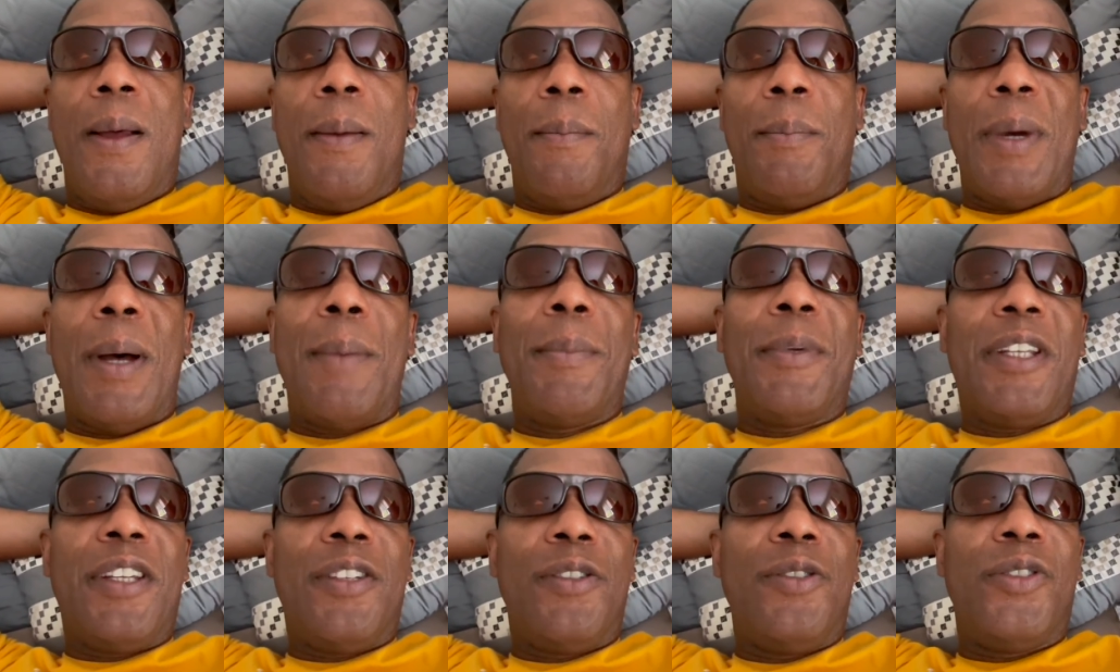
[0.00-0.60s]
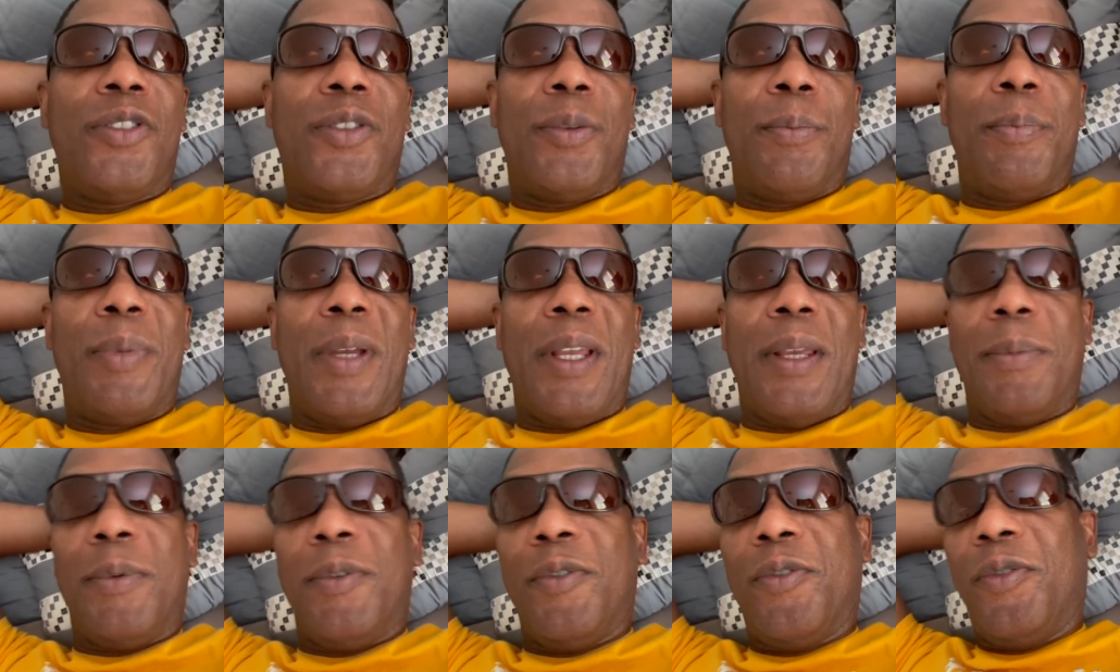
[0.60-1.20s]
But I'm gonna give you some
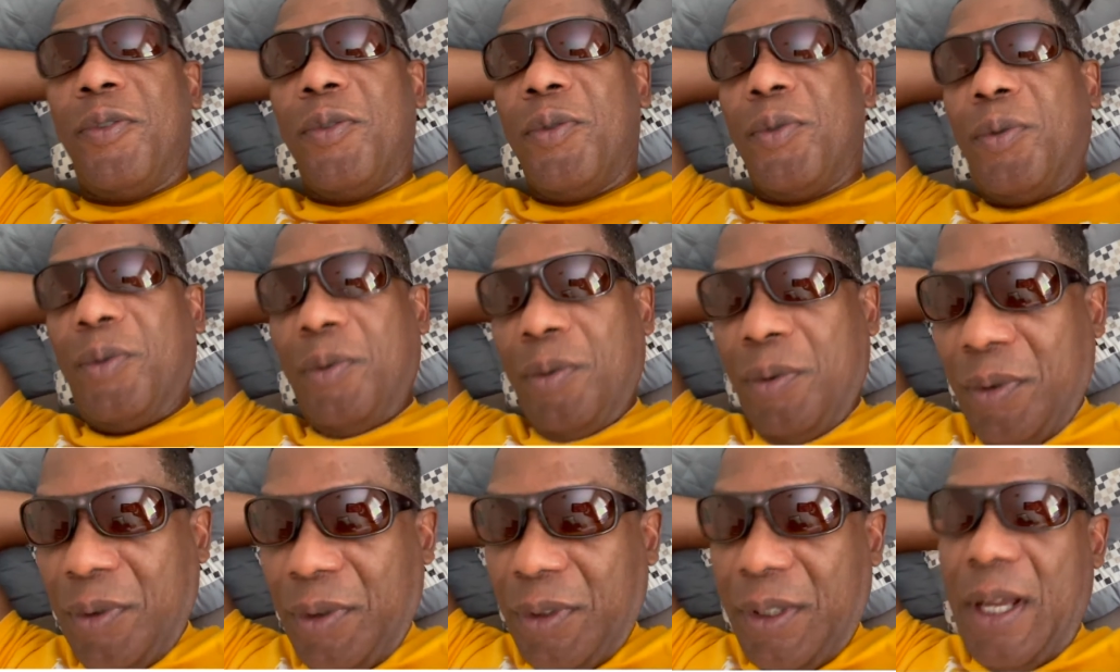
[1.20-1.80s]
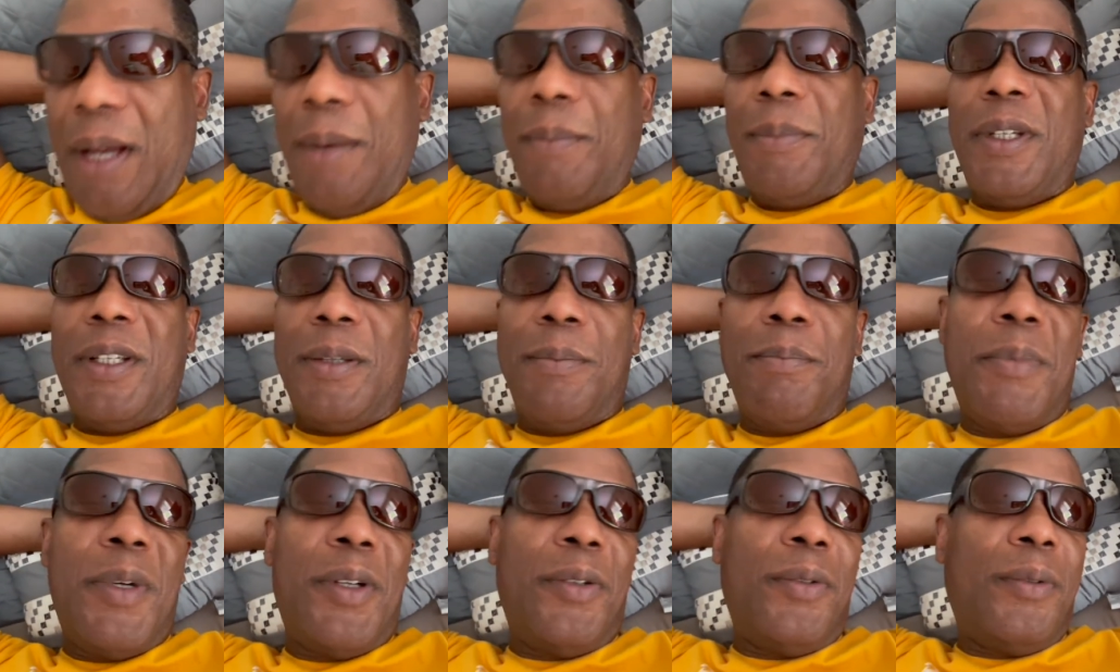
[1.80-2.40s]
baby food. I
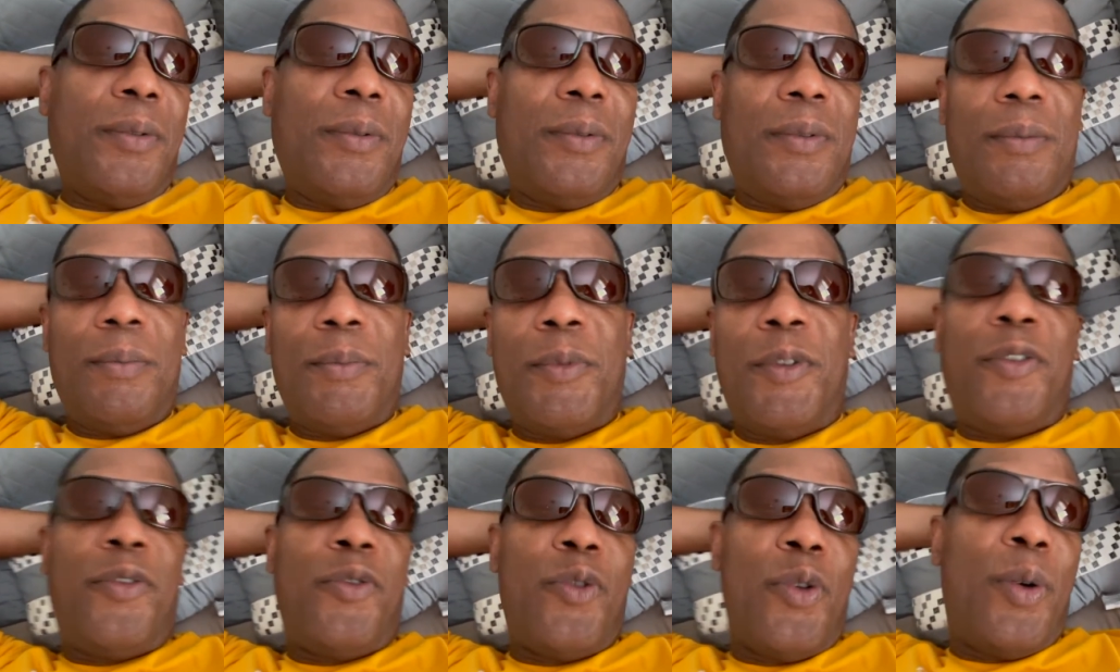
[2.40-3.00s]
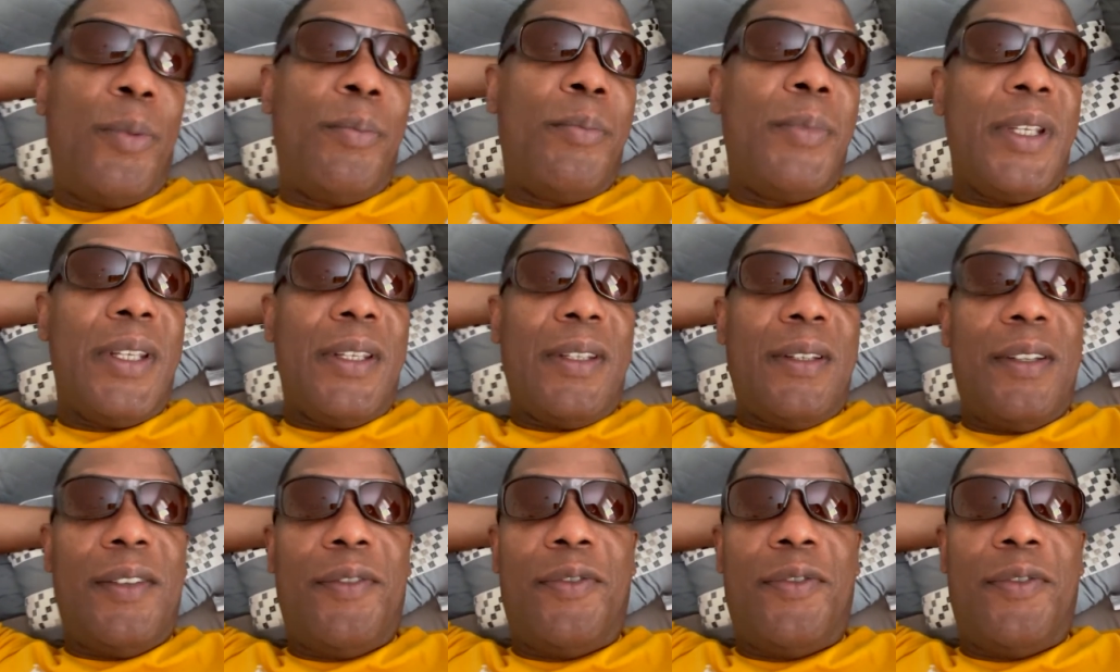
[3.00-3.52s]
mean, milk before meat,